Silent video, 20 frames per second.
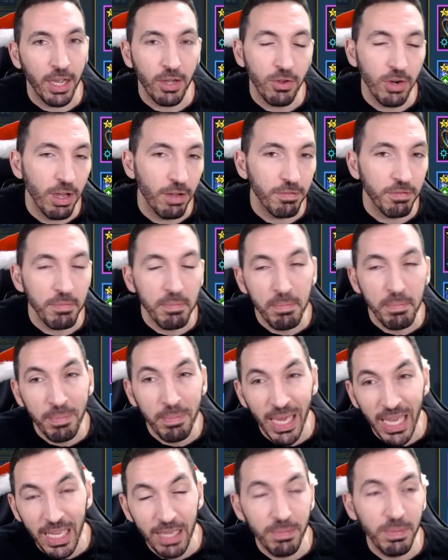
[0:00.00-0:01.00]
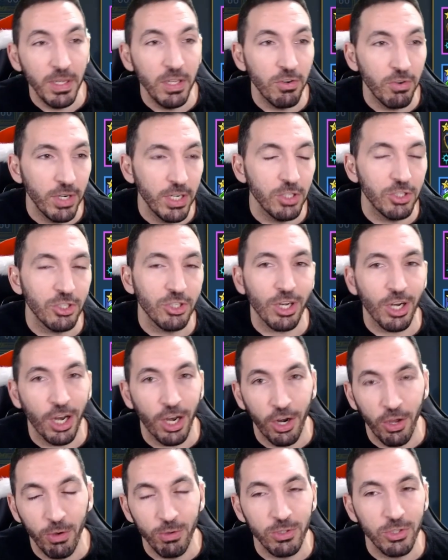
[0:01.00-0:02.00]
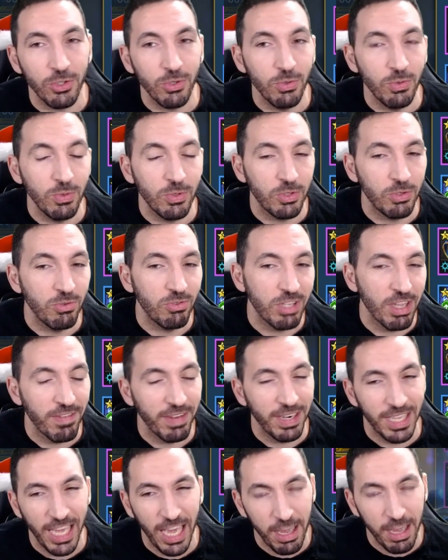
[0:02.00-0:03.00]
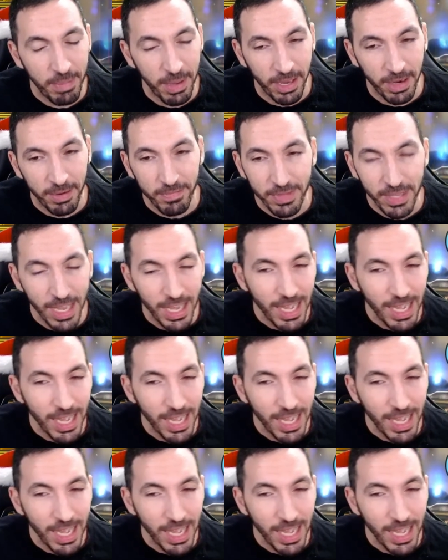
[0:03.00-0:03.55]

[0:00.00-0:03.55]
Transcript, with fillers: I could have maybe reached close to, to seven K, but